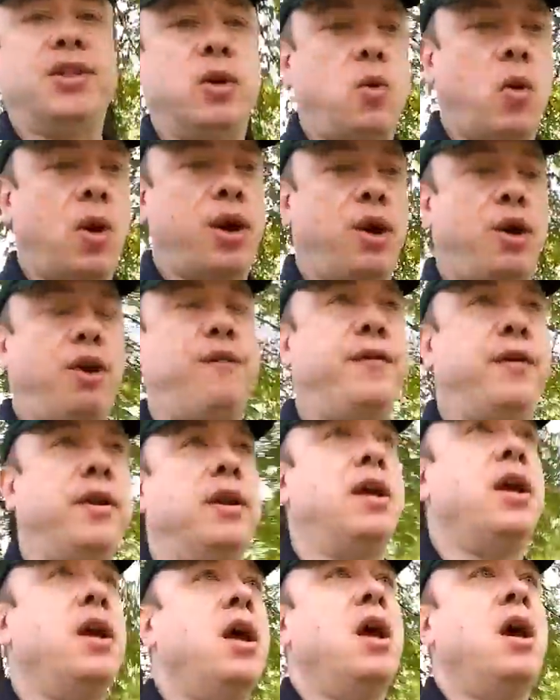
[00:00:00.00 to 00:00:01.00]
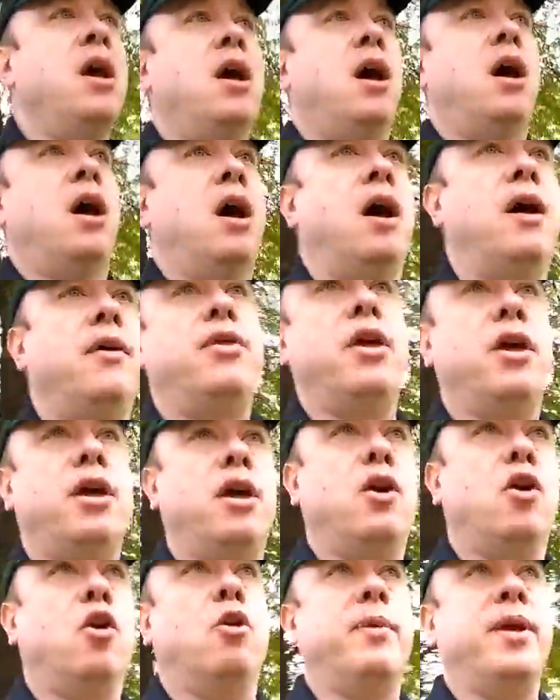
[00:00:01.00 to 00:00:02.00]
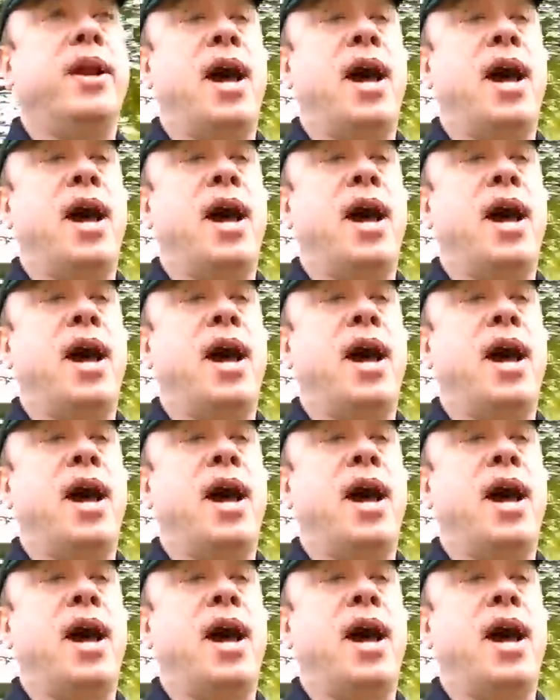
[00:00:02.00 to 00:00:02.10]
And quite often, the urban